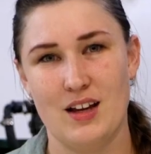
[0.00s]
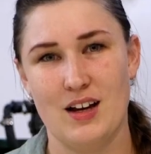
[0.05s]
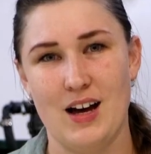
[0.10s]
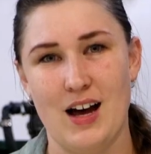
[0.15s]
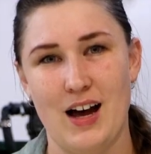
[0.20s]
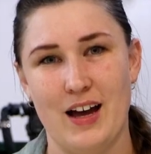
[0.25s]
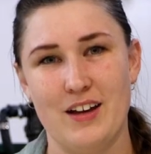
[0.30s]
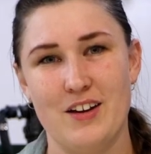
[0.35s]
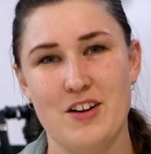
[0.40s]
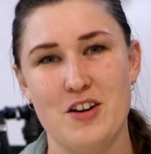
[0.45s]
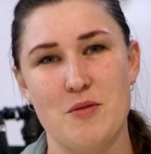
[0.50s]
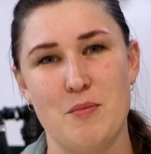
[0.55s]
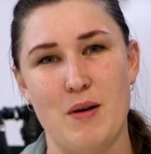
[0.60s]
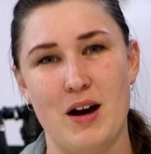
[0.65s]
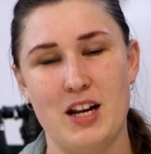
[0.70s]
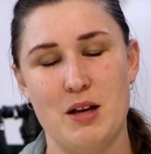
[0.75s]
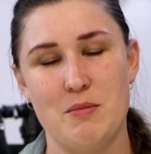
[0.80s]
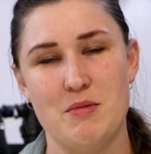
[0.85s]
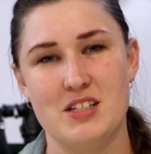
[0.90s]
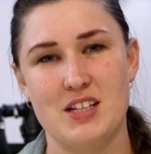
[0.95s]
Hi,
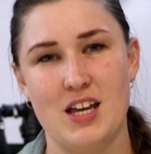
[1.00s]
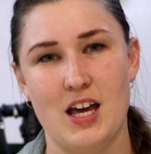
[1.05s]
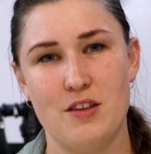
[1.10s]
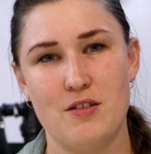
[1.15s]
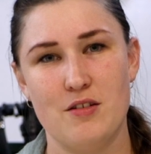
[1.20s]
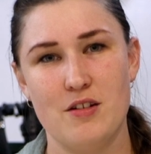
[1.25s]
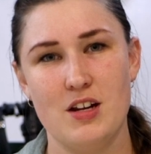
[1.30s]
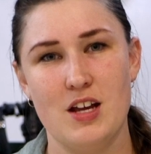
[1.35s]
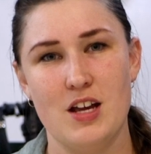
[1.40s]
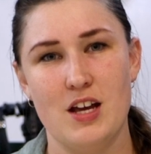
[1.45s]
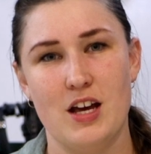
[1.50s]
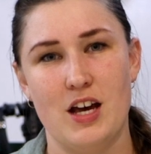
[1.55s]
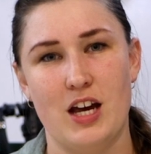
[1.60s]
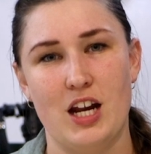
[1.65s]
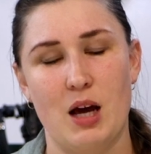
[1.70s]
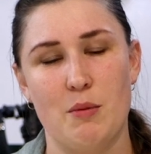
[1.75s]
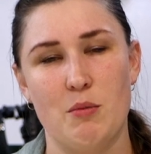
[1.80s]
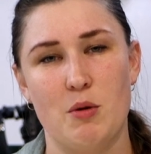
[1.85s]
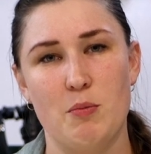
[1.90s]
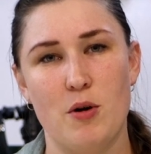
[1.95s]
my name is Catherine
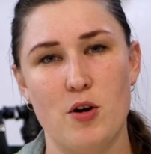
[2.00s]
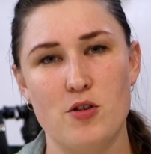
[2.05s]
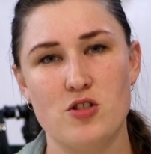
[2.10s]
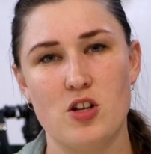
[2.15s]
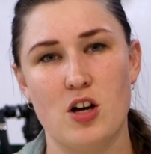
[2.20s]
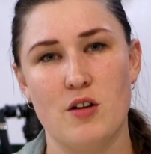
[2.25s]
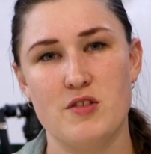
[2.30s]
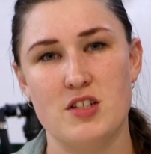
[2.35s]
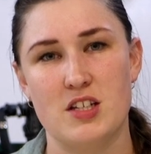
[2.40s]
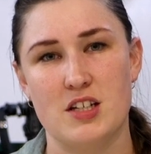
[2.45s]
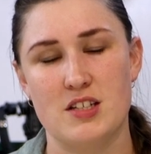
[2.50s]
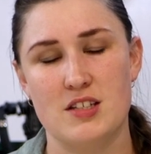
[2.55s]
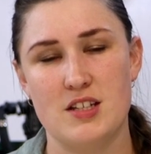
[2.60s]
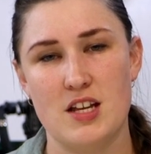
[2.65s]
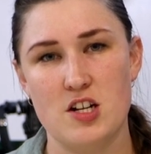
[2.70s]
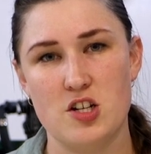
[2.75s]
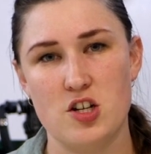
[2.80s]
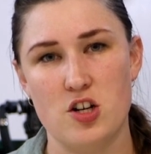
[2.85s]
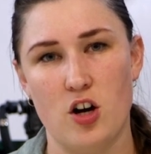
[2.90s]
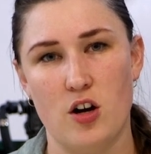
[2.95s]
and I'm a post-harvest
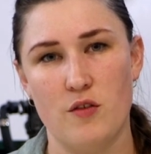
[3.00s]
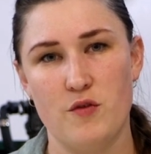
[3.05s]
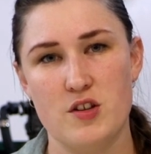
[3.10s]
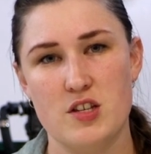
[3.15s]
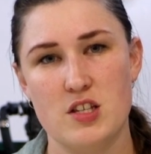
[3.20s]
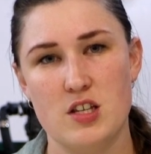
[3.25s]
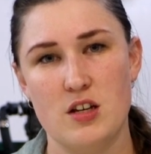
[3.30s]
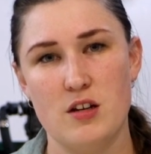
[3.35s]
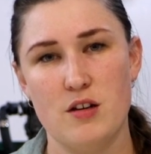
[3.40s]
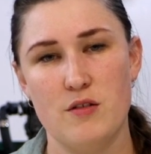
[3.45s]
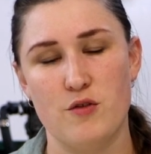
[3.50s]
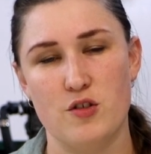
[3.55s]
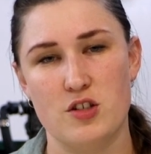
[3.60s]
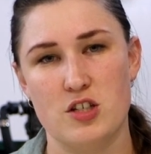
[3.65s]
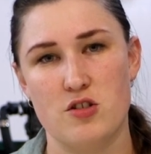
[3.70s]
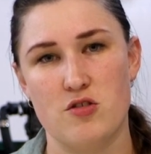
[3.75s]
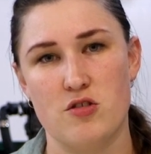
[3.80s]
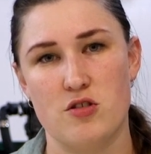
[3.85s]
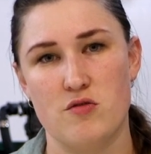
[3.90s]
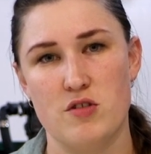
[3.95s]
extension officer for
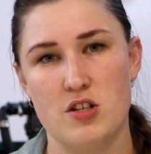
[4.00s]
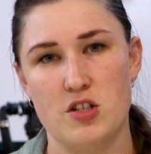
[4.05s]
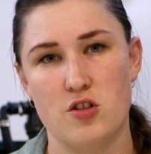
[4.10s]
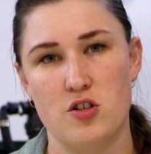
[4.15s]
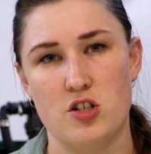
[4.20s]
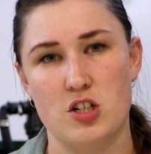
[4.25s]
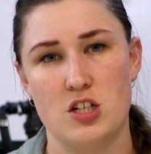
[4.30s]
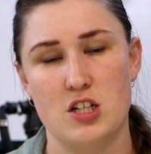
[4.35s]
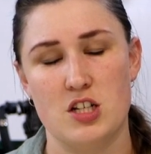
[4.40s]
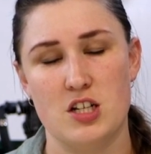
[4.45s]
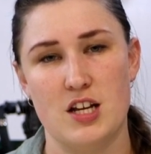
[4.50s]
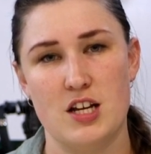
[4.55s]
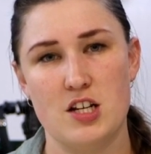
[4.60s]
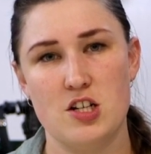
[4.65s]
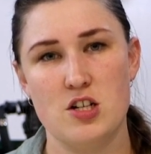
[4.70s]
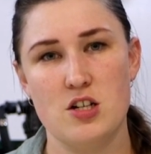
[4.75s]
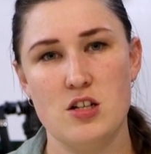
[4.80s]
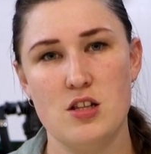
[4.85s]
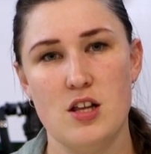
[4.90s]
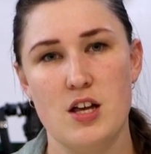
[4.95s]
Citrus Research
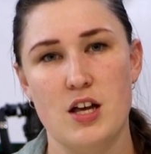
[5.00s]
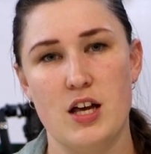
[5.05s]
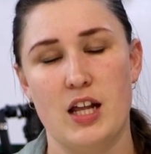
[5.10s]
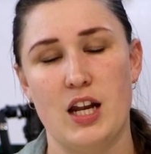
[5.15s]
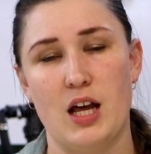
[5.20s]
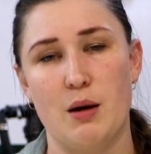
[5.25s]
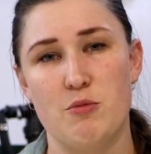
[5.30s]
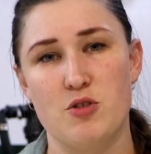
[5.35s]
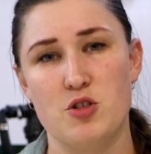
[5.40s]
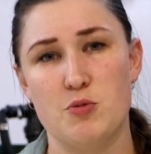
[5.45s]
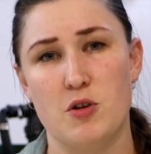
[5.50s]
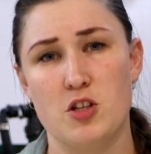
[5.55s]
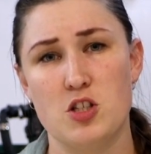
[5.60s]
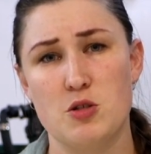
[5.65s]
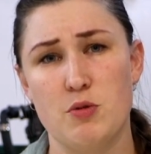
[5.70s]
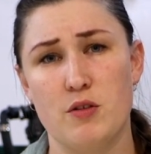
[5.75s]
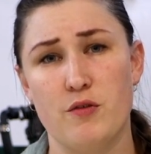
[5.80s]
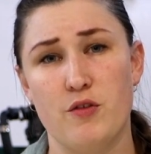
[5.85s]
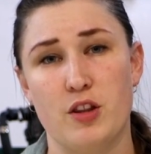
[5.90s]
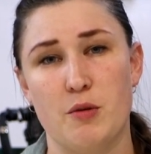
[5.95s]
International, and I'm
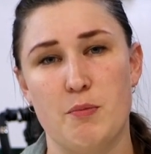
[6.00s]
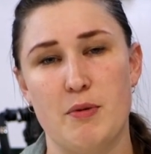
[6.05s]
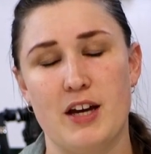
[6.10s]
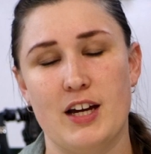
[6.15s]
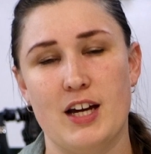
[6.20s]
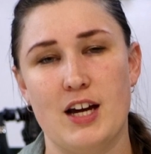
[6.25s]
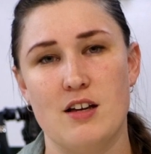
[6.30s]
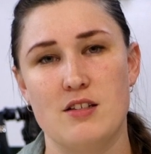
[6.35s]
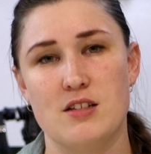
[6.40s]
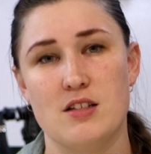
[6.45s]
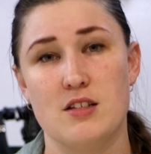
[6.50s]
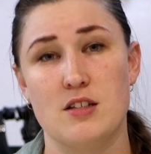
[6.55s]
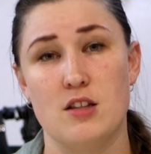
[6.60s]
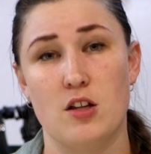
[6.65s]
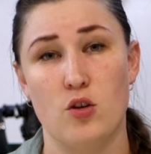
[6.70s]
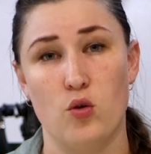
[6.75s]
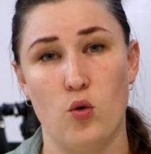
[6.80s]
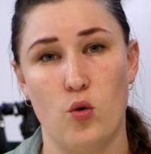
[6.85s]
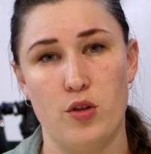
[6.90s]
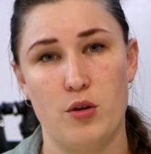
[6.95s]
responsible for the packhouses in
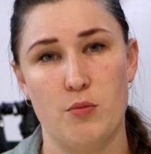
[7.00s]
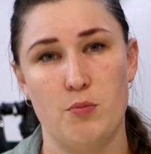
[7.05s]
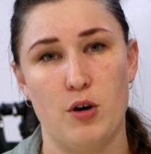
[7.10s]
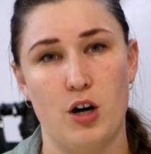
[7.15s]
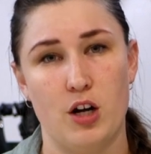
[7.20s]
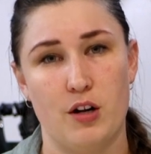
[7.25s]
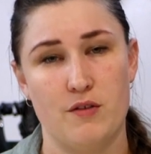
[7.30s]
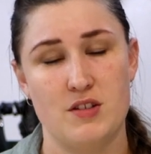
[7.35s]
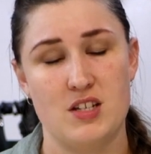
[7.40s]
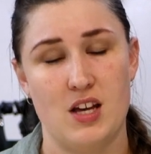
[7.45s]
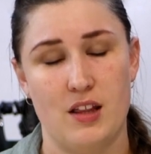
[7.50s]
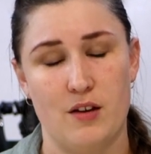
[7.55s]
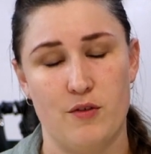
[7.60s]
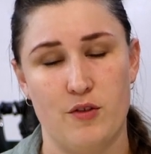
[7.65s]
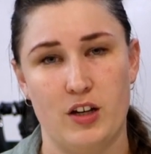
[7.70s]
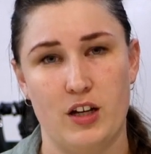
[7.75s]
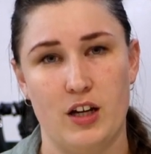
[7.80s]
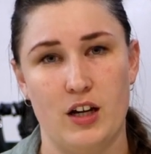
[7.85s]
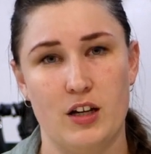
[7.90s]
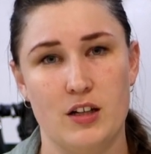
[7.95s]
the northern part of South
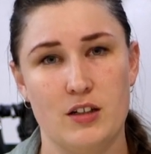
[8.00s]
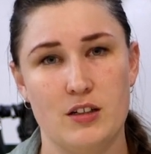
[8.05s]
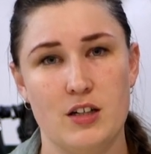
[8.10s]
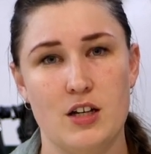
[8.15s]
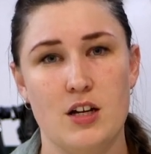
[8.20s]
Africa.